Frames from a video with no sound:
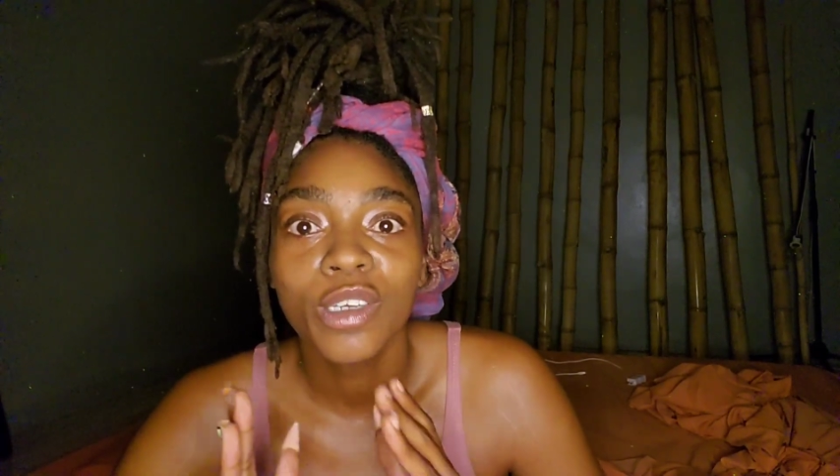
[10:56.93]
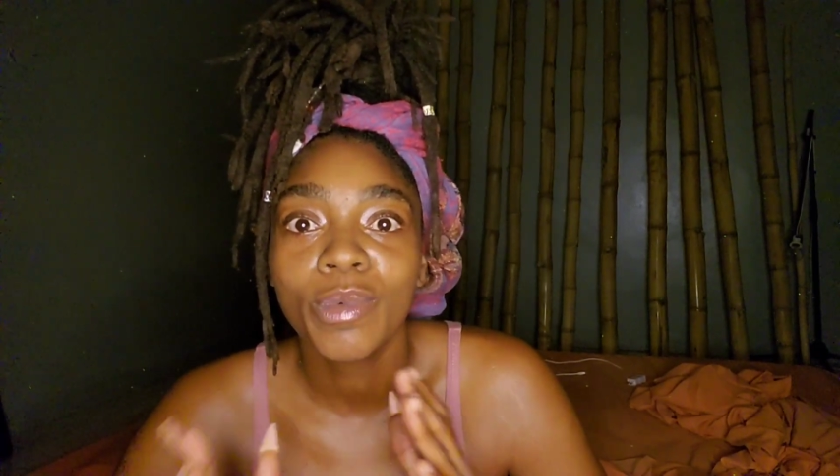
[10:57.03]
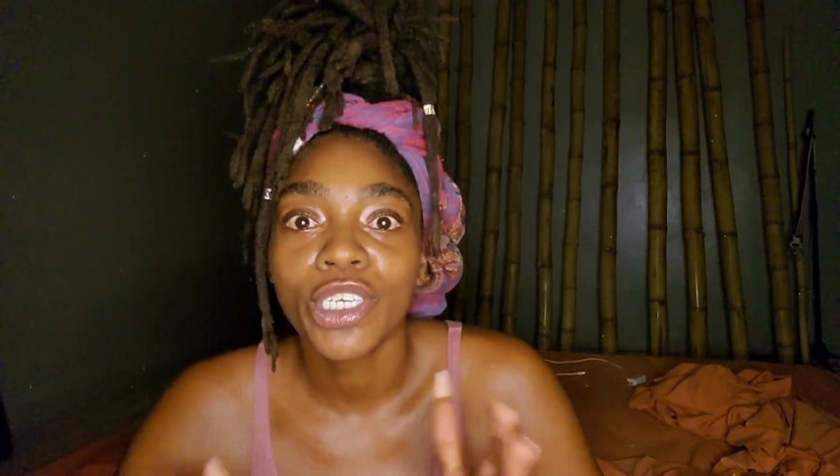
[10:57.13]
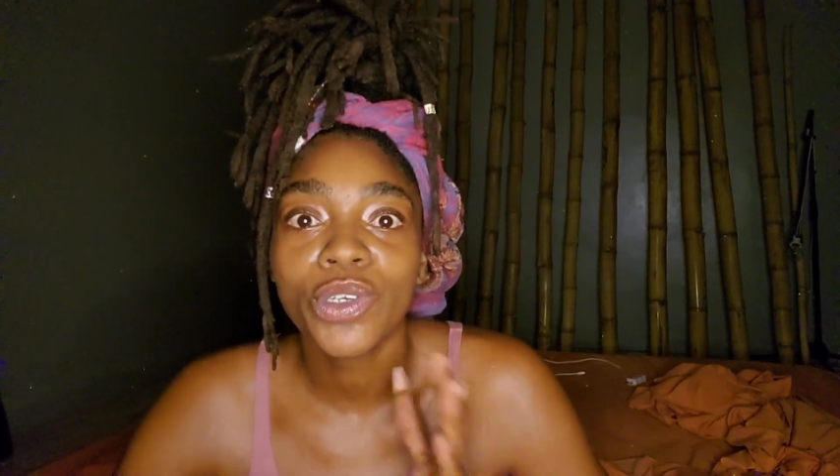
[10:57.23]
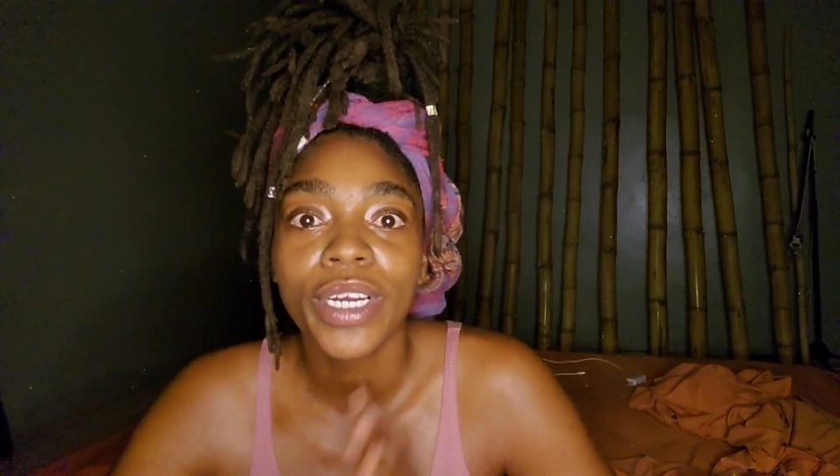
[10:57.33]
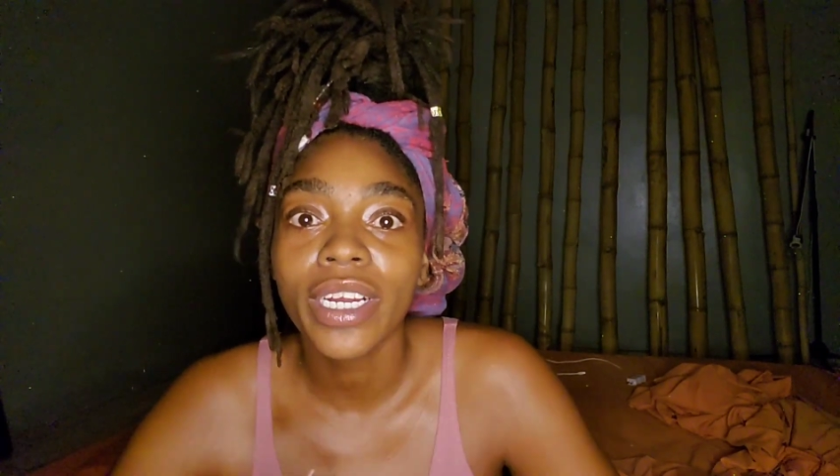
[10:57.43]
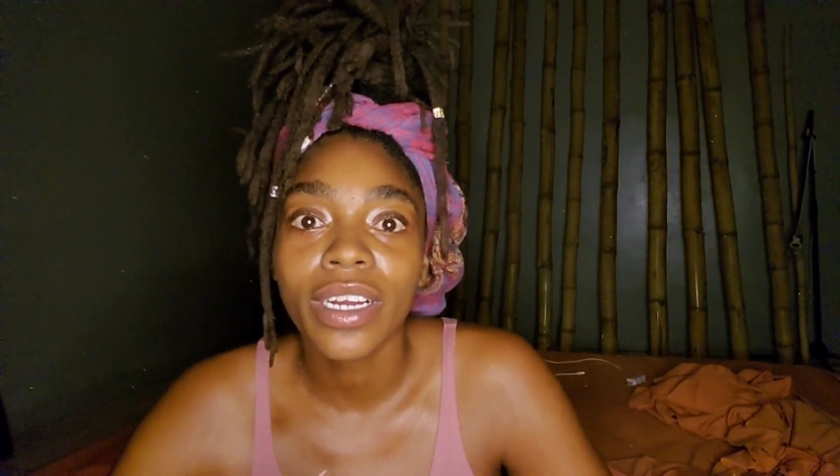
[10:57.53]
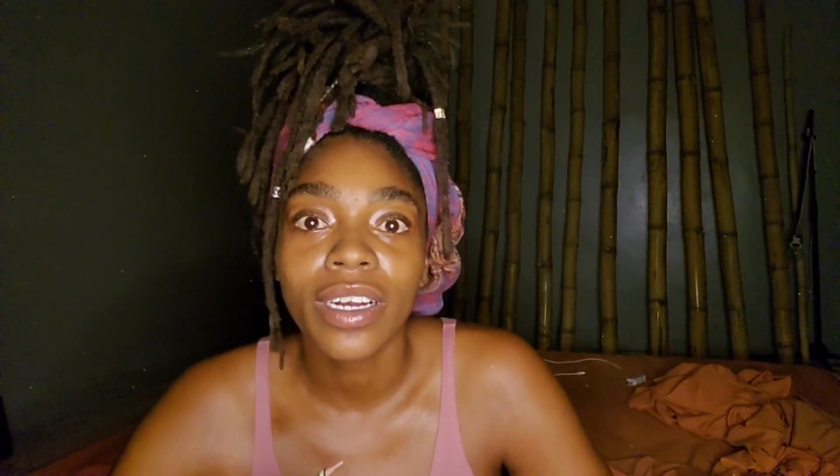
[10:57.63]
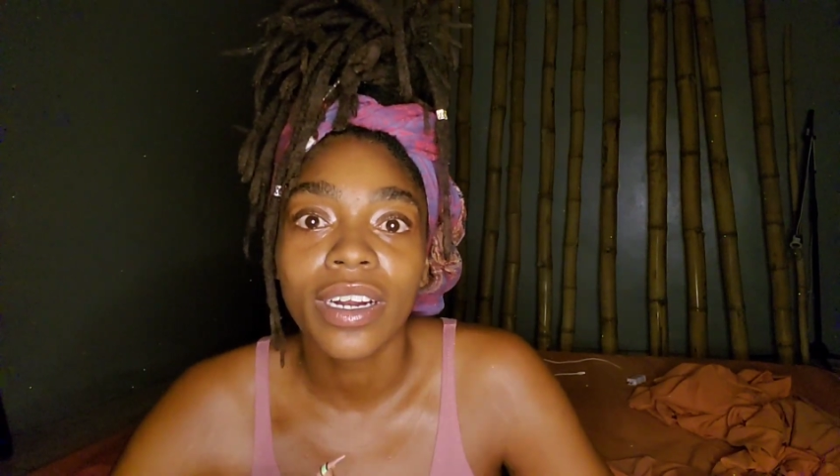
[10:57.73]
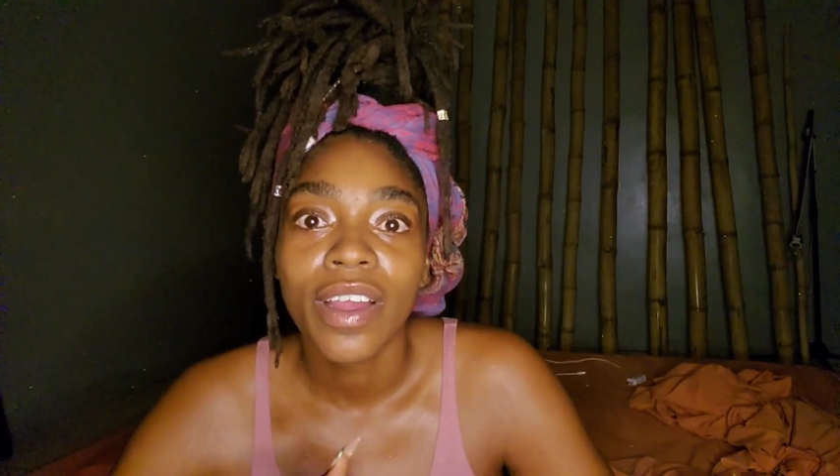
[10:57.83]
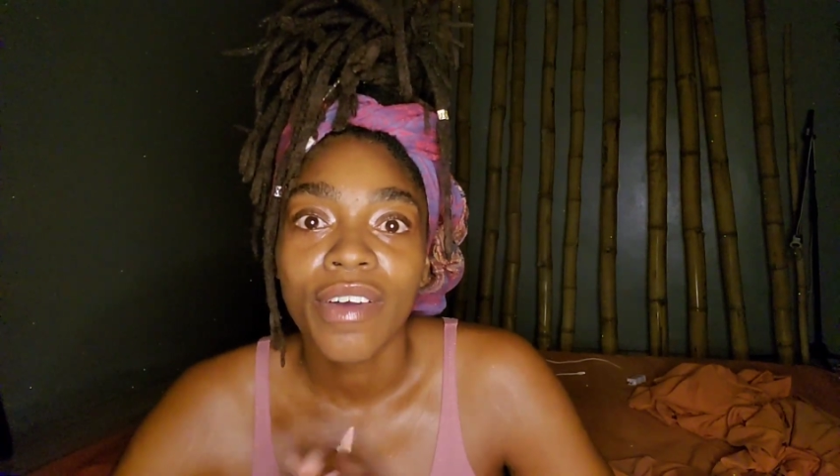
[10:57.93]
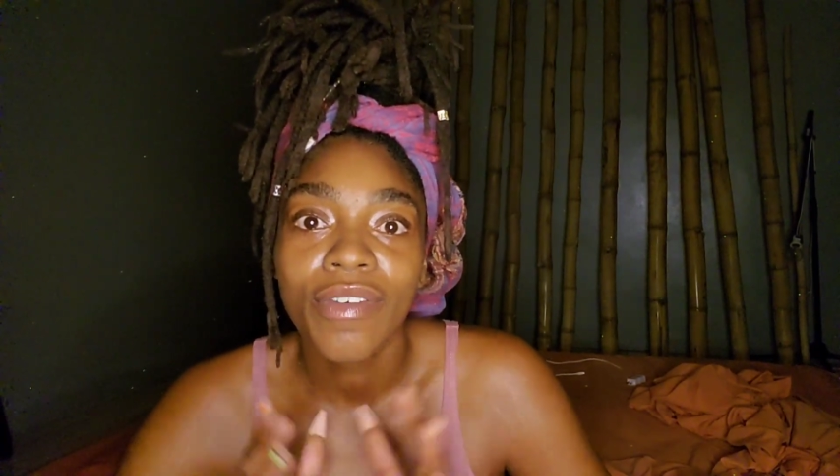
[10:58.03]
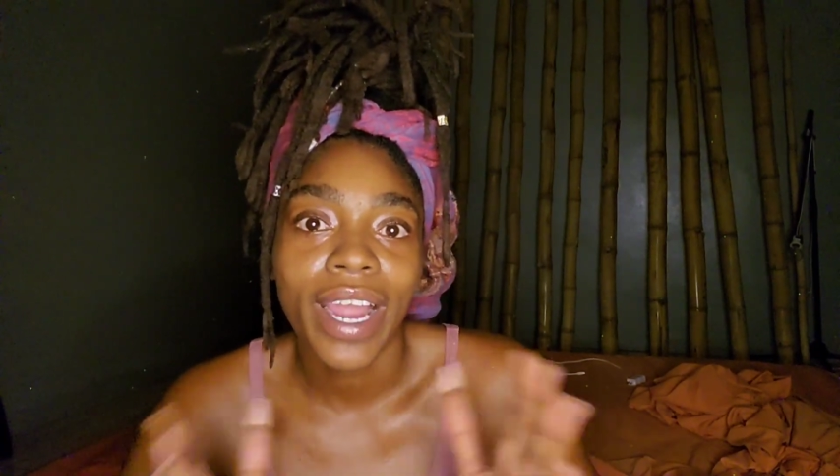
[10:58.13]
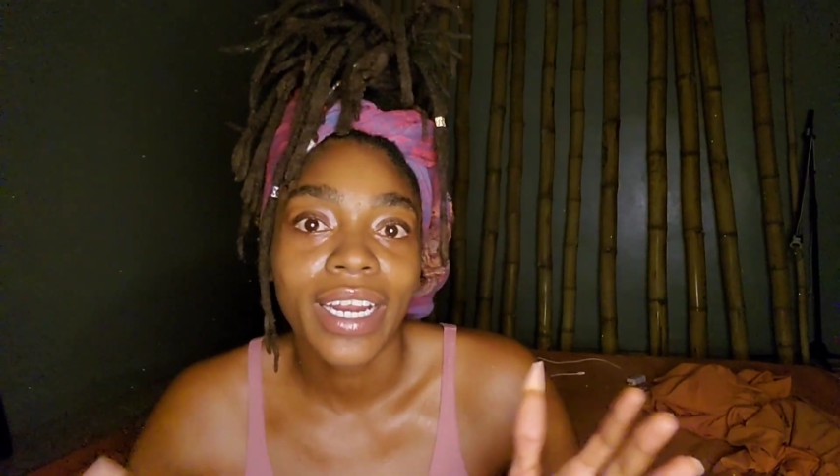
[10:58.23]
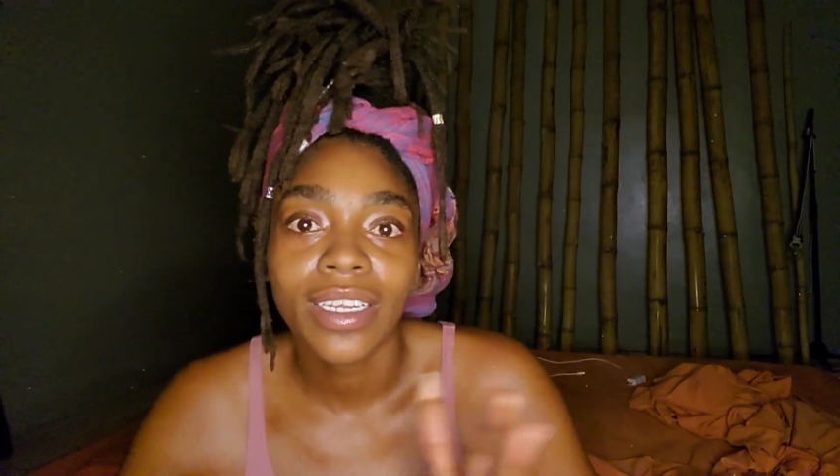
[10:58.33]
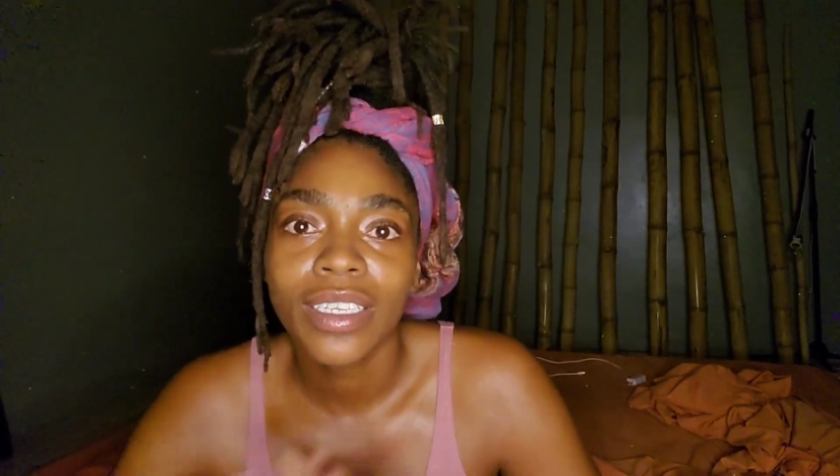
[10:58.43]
to be triggered, fighting